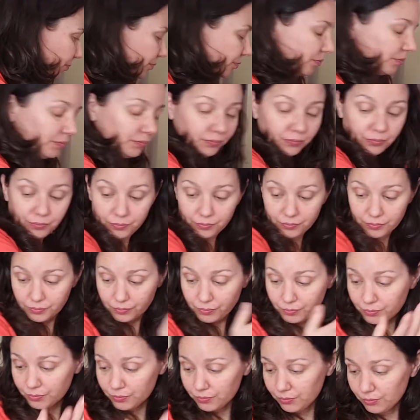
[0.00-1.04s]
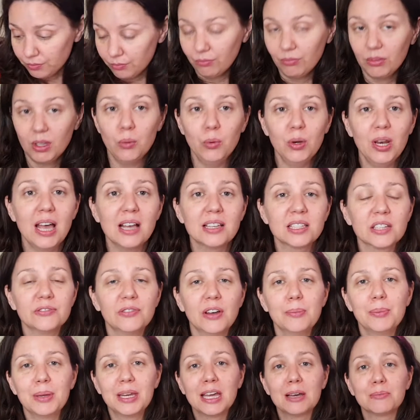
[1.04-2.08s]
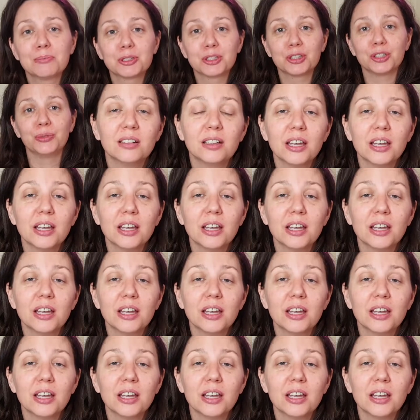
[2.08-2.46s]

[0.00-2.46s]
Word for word: Hmm. What else have I been up to?